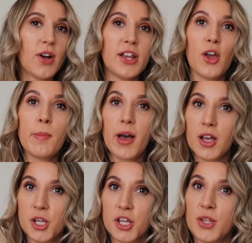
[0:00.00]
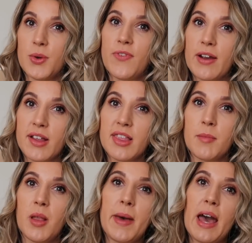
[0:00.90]
I know Bershka could do a very
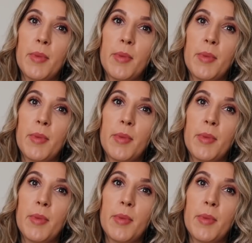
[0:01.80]
similar pair,